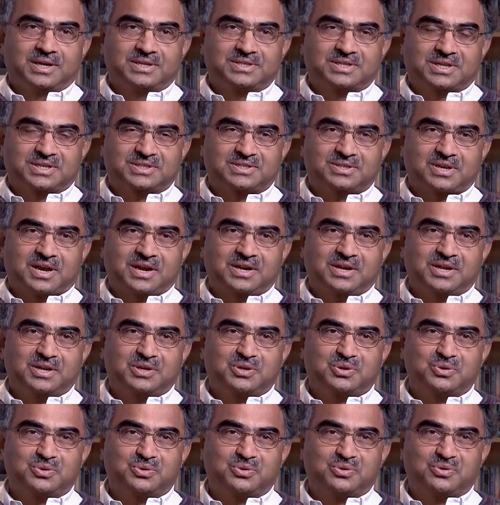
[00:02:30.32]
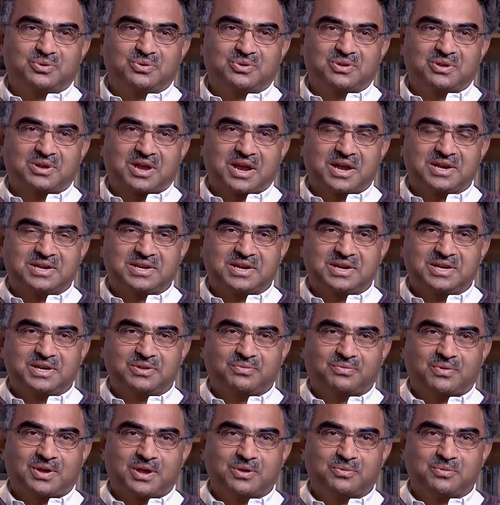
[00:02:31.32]
It's exciting to
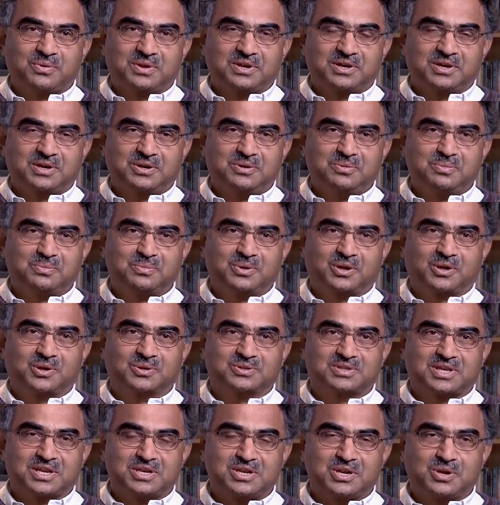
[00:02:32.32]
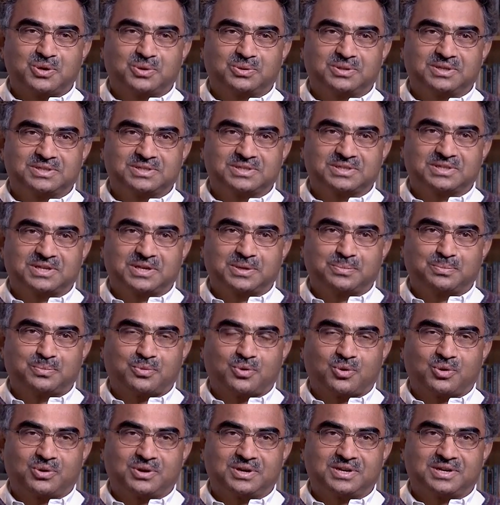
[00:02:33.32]
identify a winner, because I know this is an
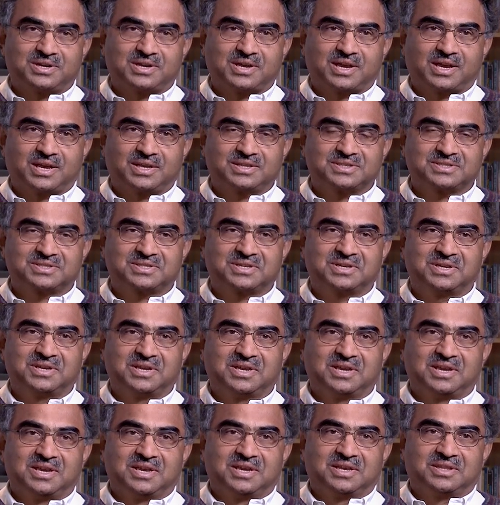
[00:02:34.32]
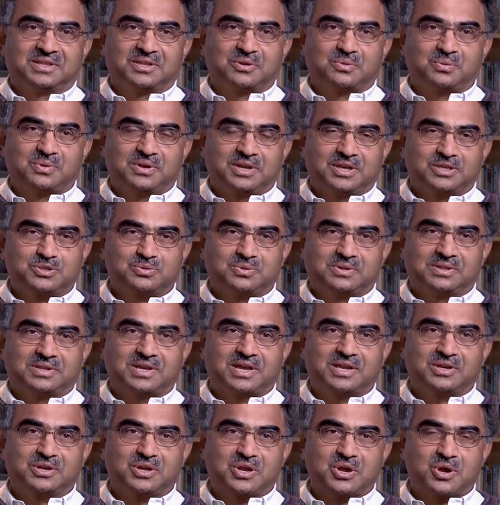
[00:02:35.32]
important task. The winners will
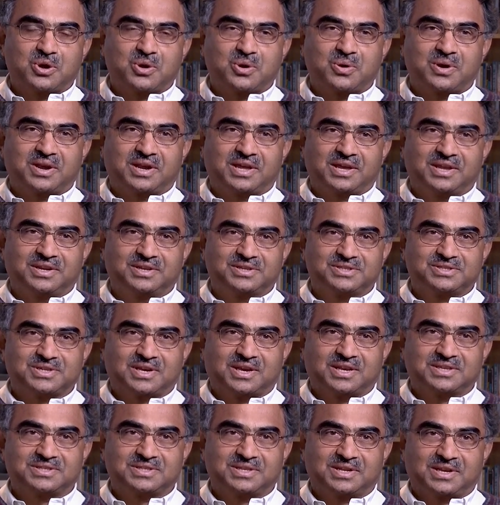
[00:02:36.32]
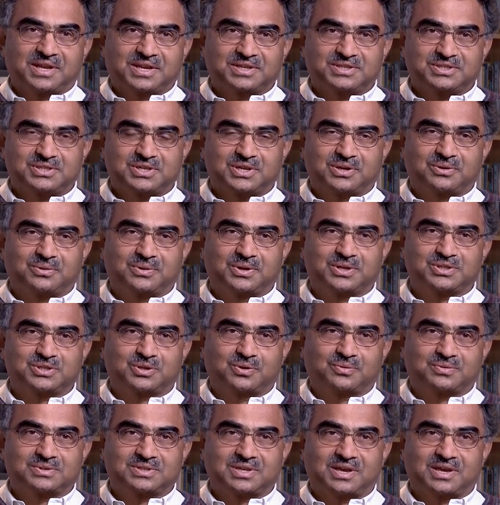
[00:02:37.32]
then go and energize the next generation of